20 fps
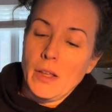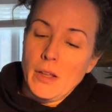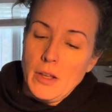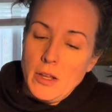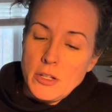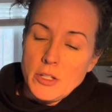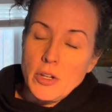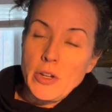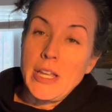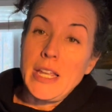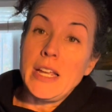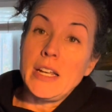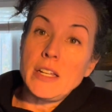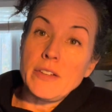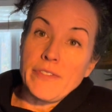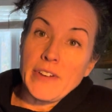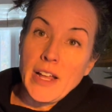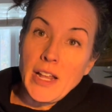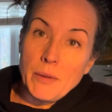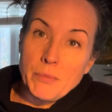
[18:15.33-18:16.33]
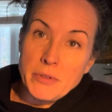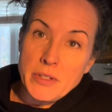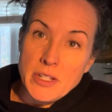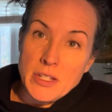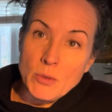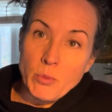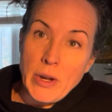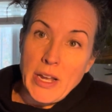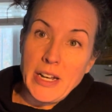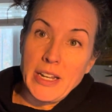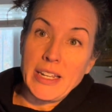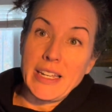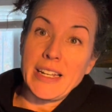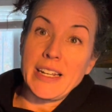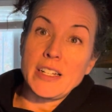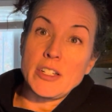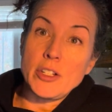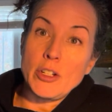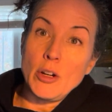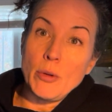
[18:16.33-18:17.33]
So he developed this way to get
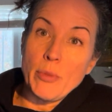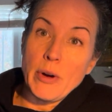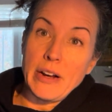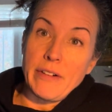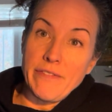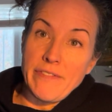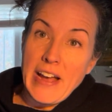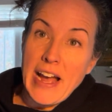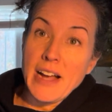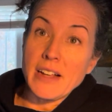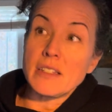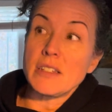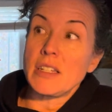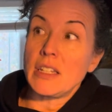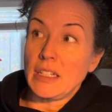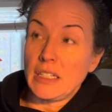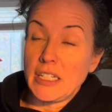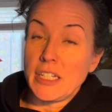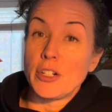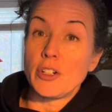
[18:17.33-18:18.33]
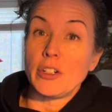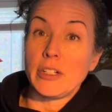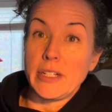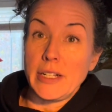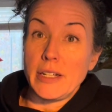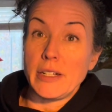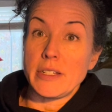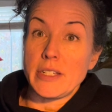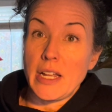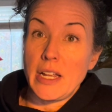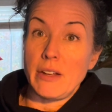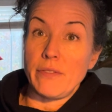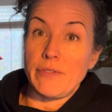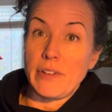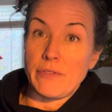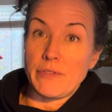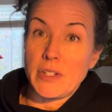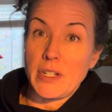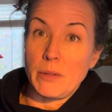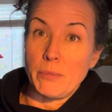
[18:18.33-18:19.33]
it to your brain fast, literally in 10,
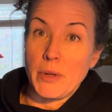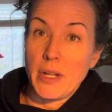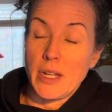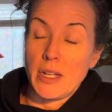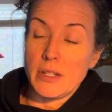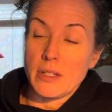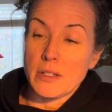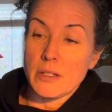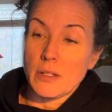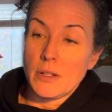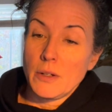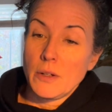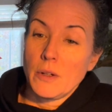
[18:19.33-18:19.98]
15 minutes.